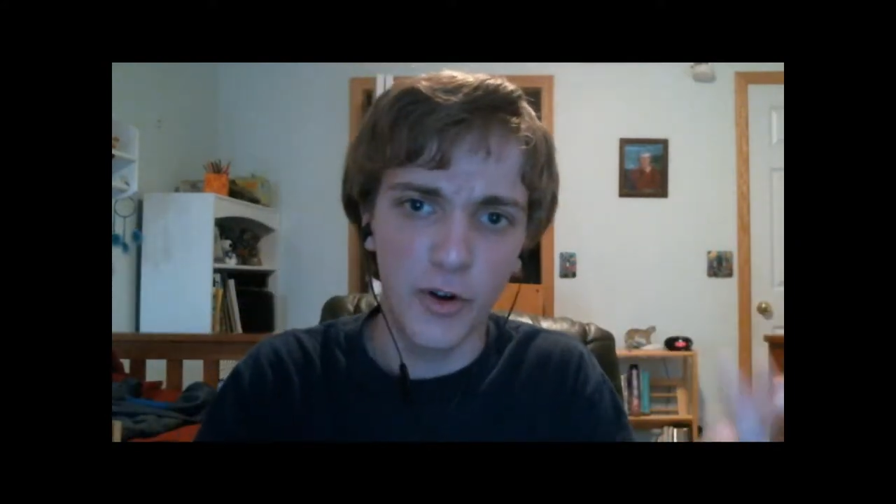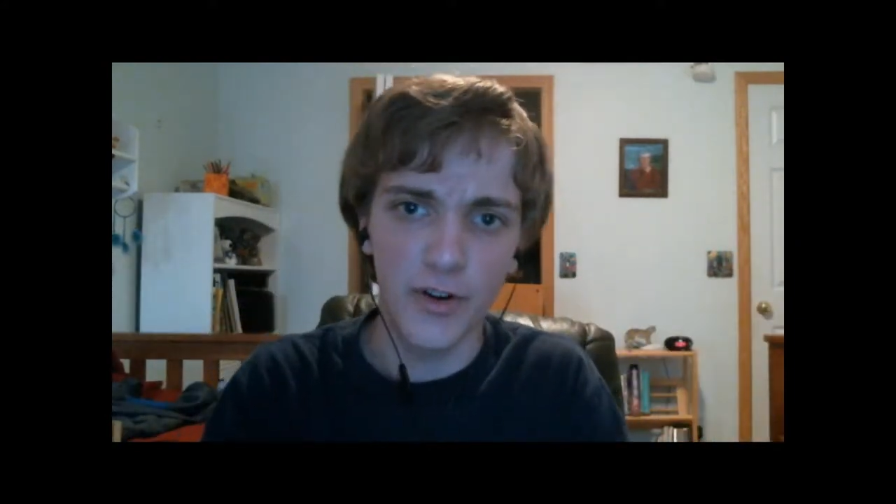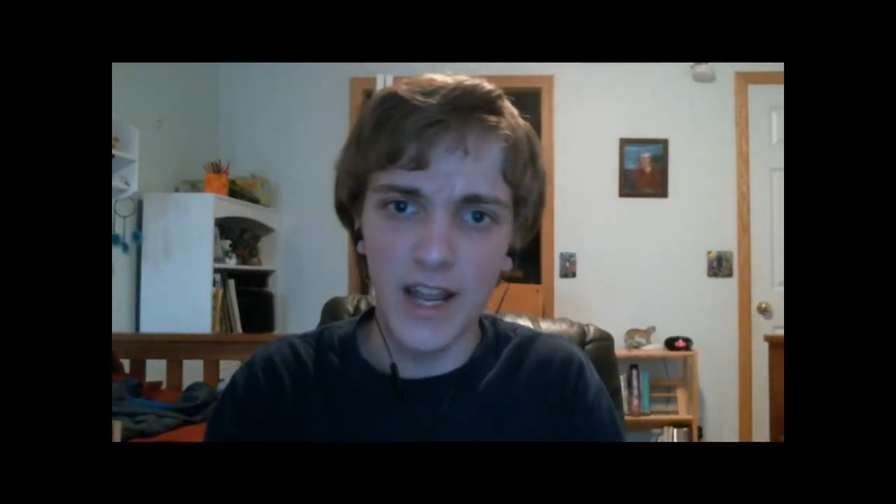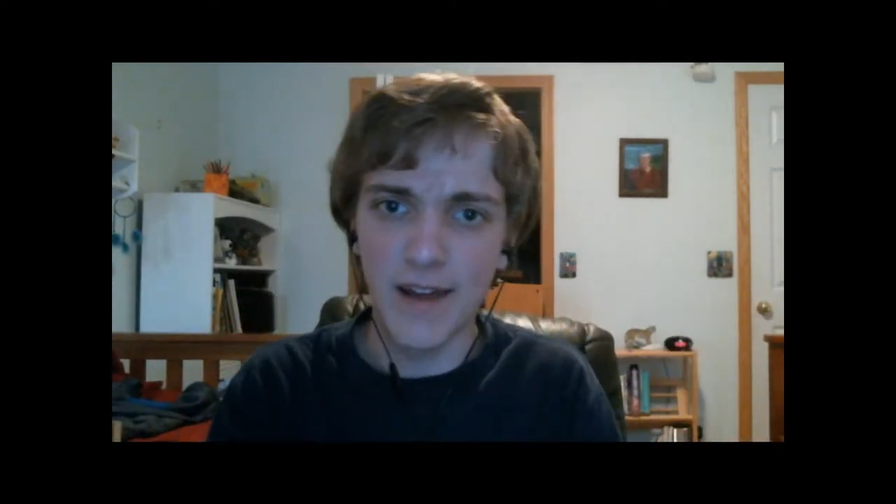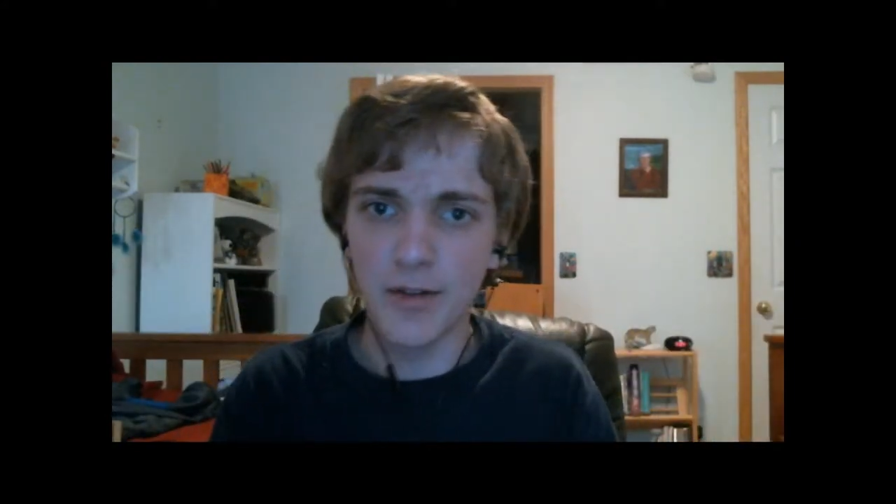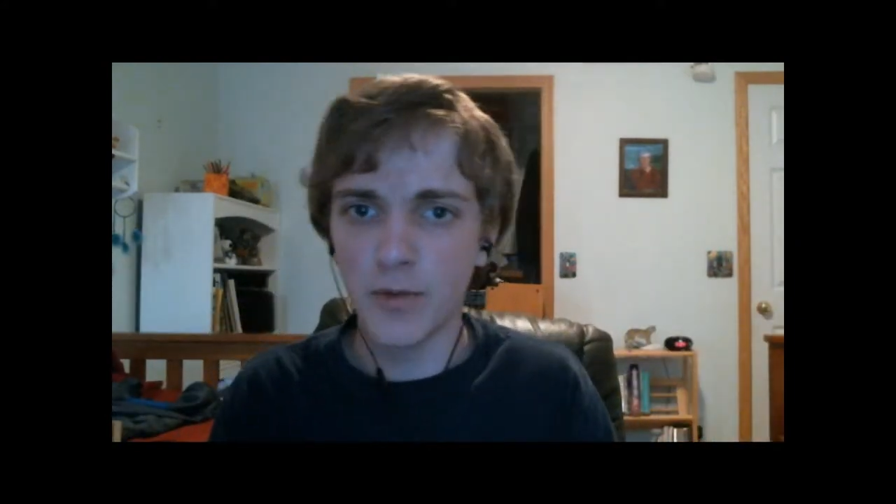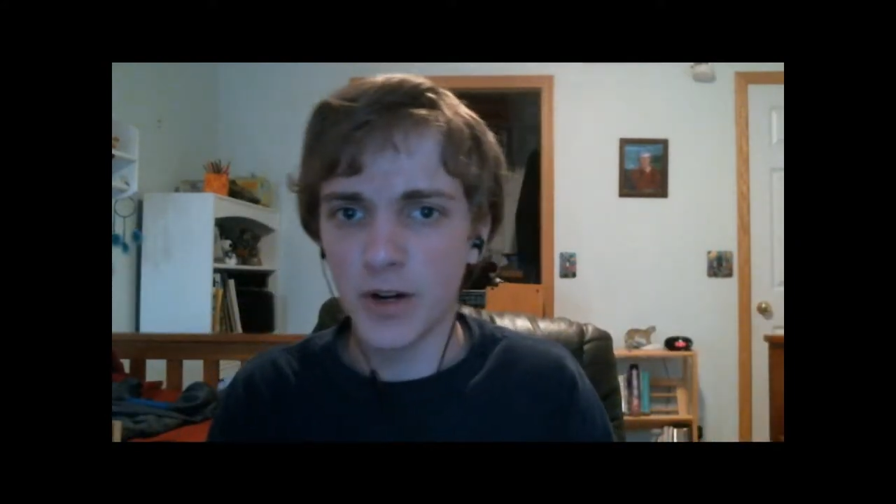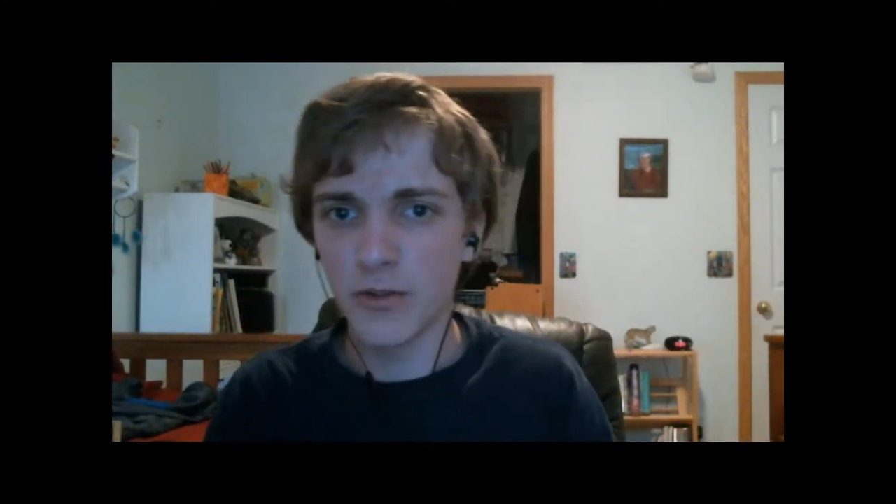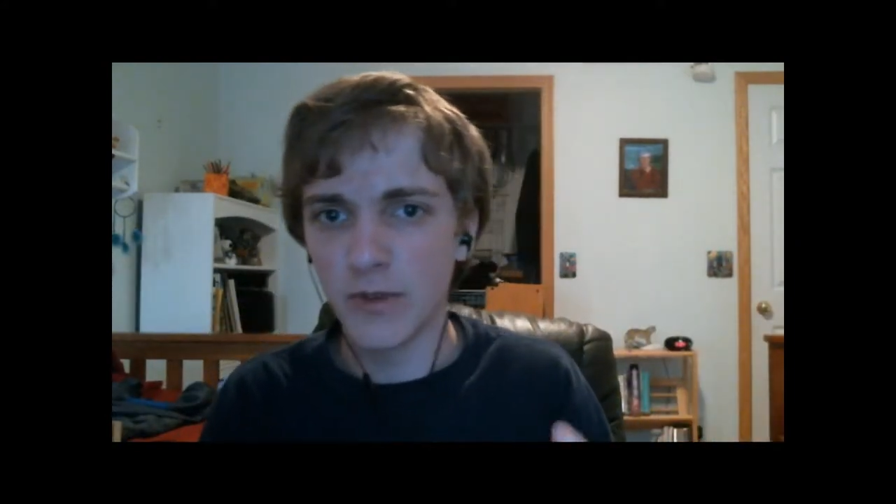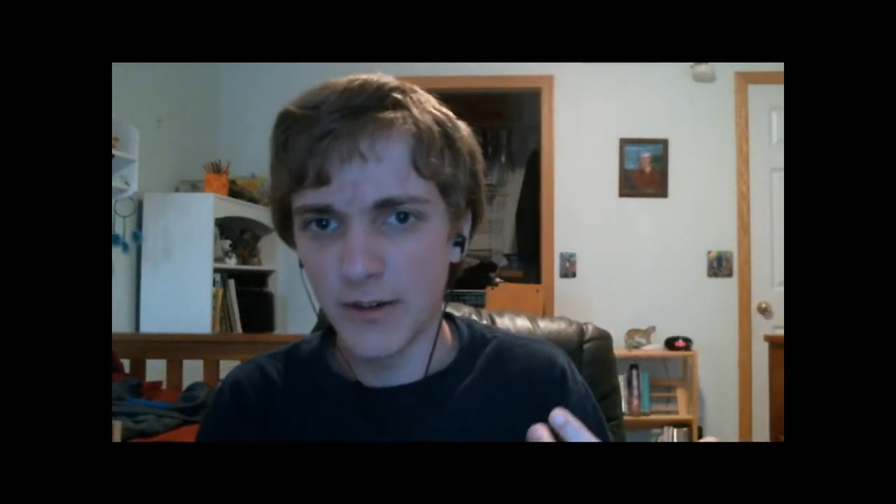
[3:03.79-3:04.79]
hurt
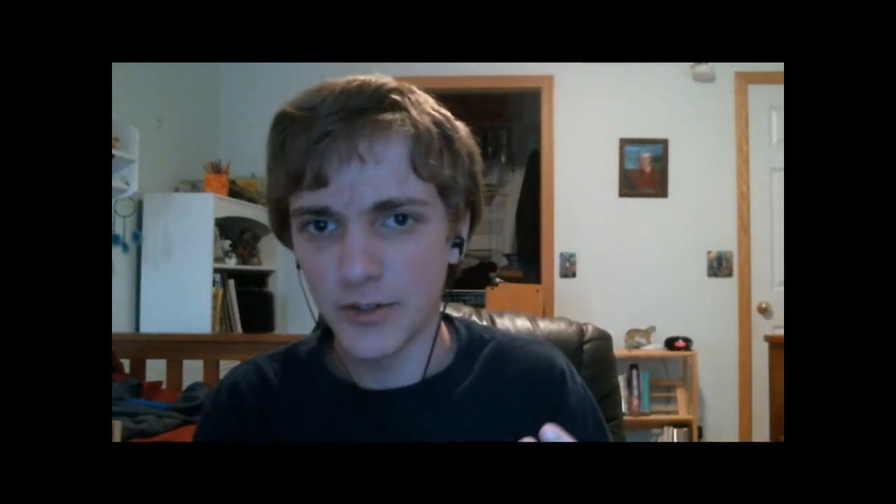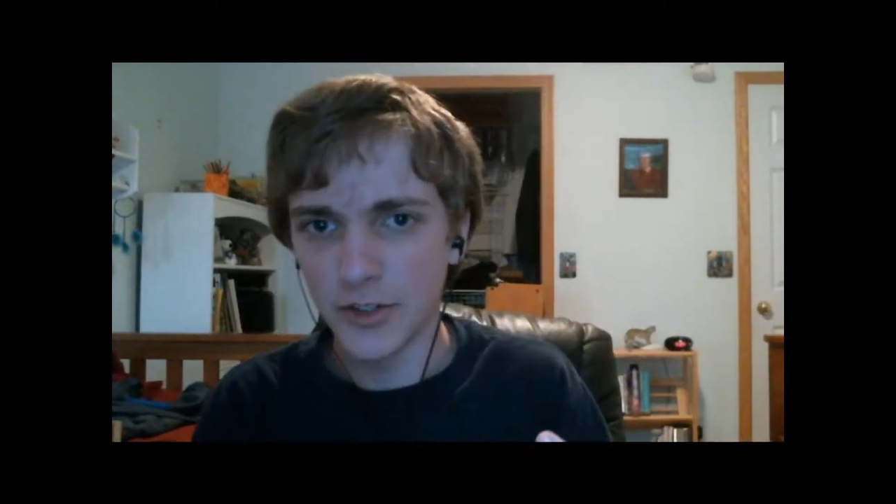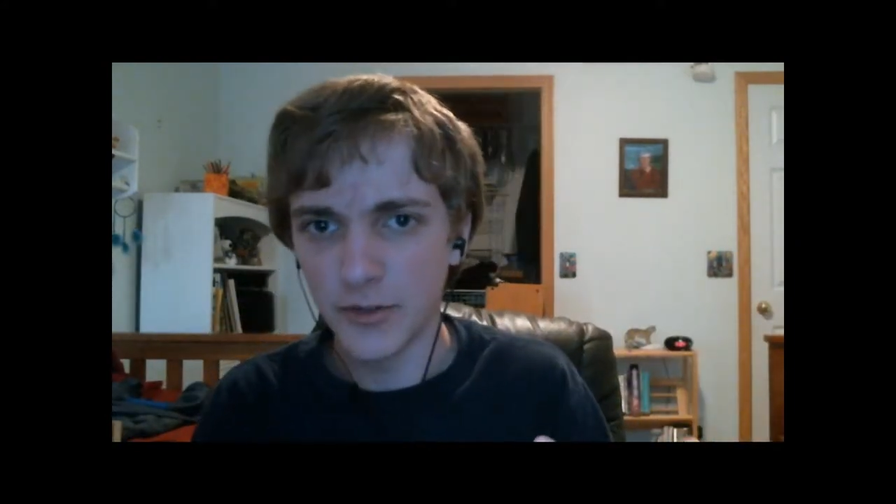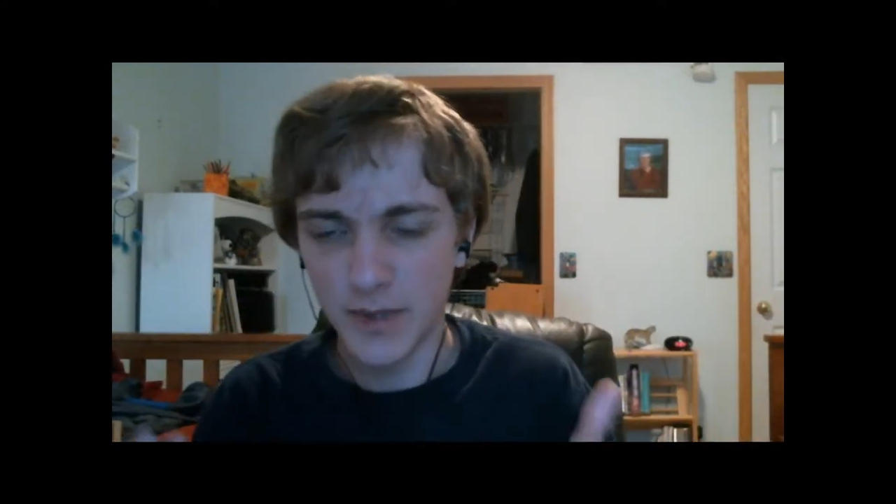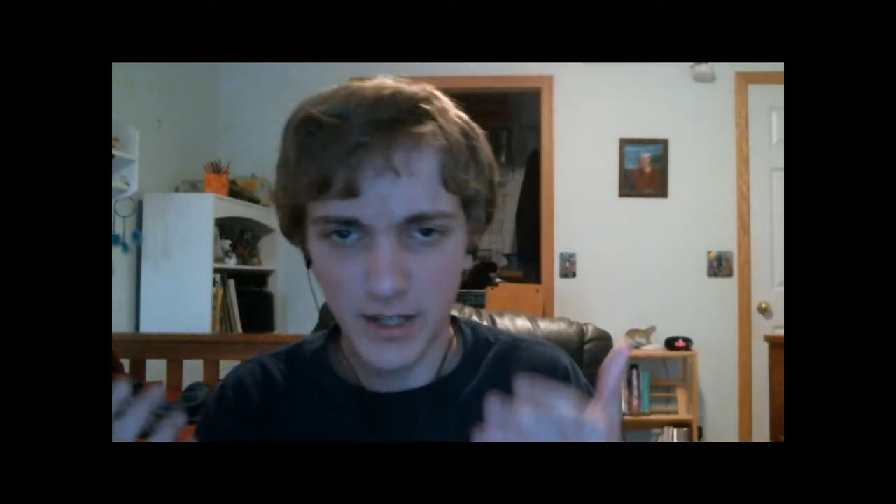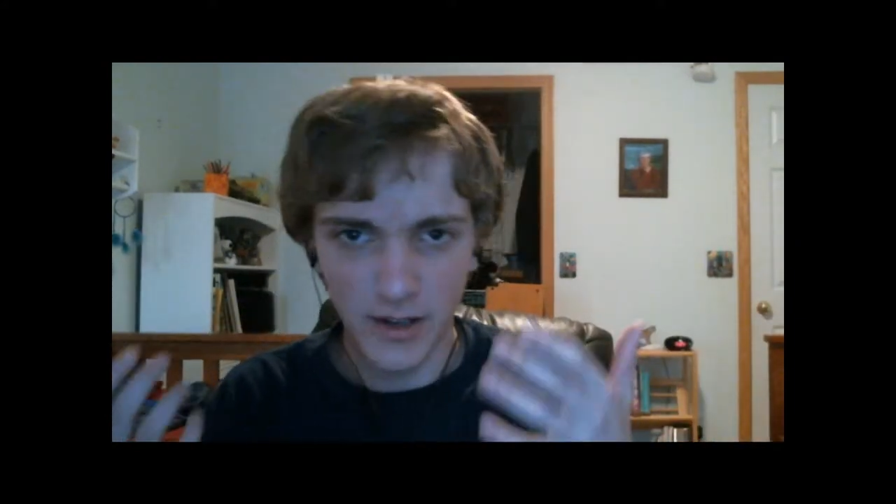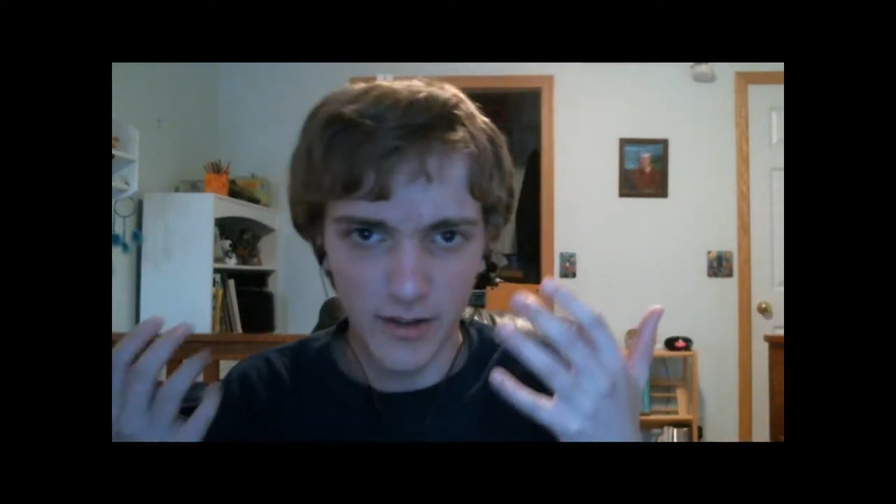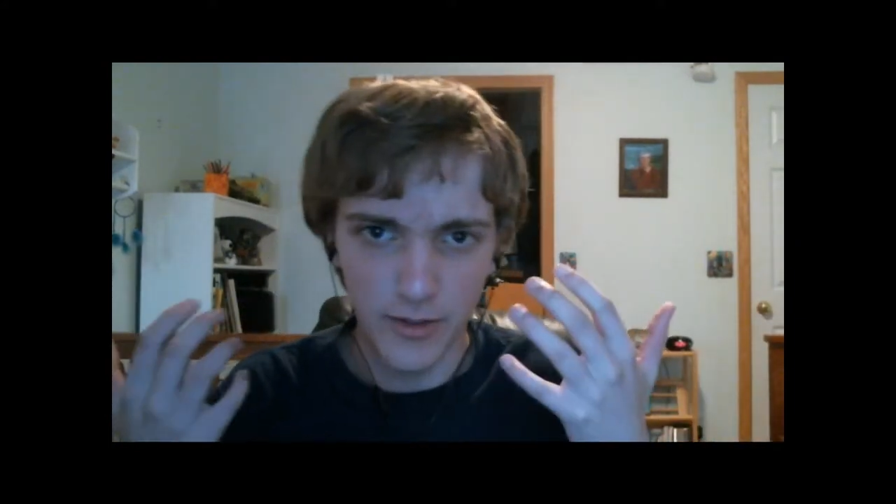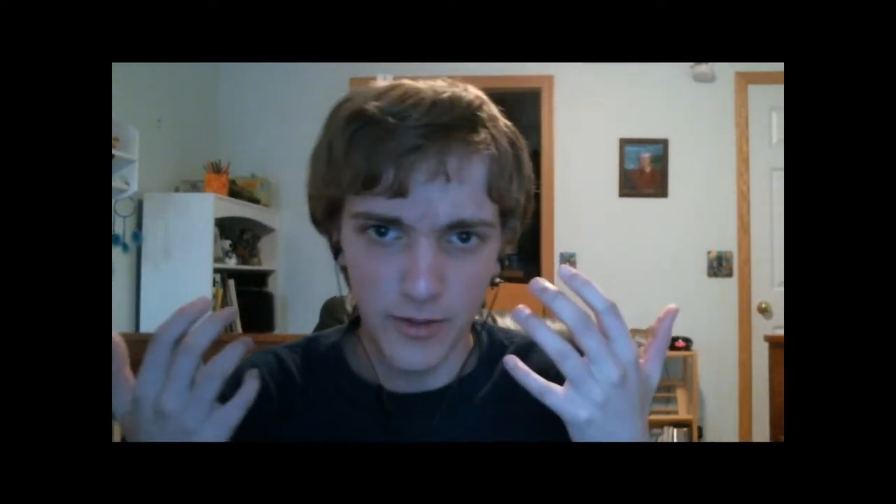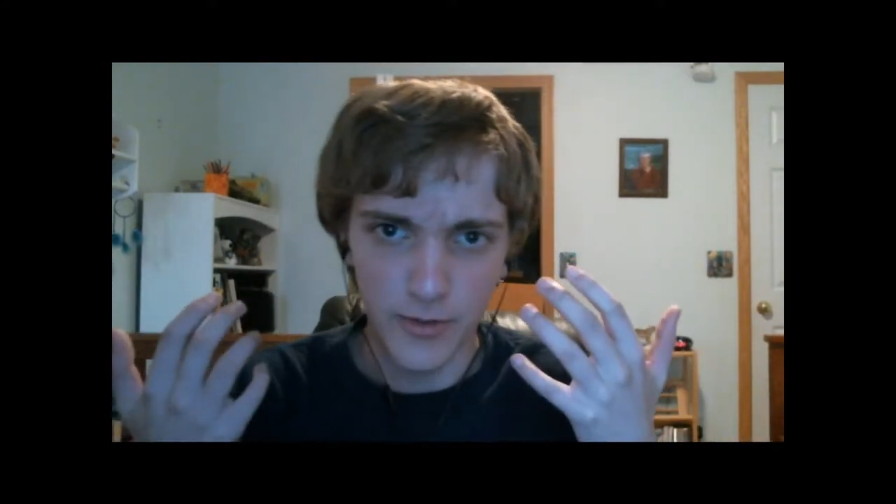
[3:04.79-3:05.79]
everyone around you
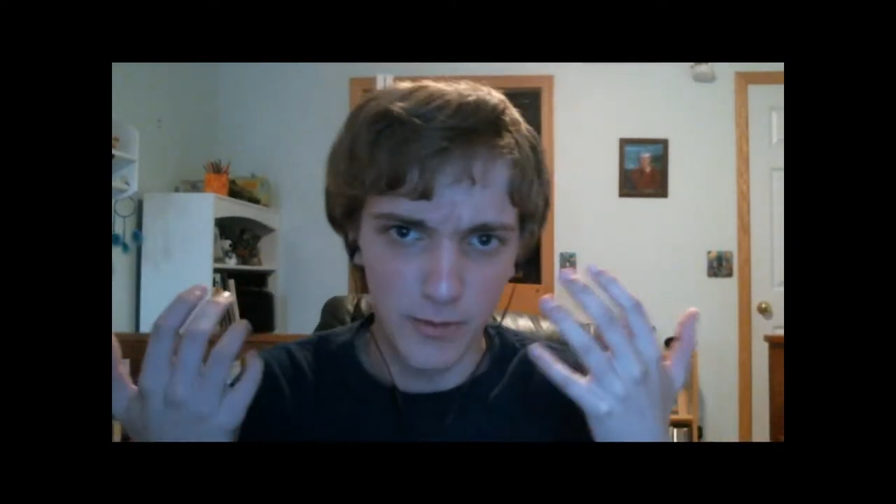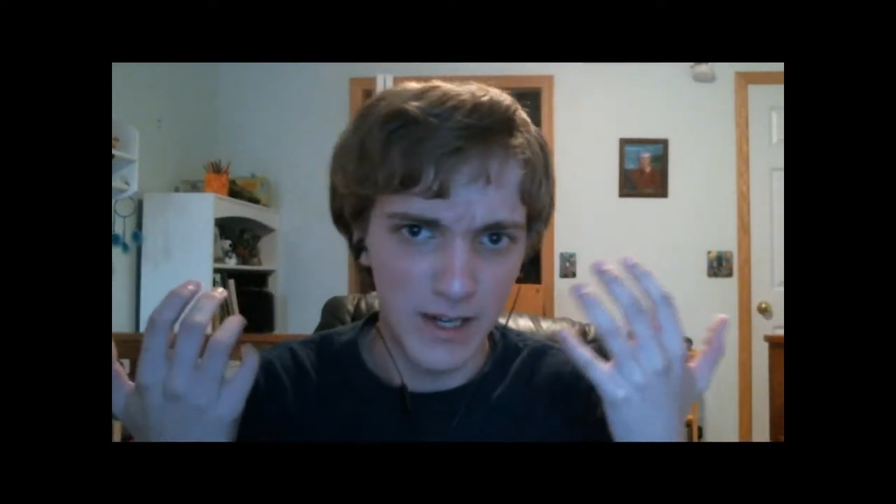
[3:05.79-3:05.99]
because,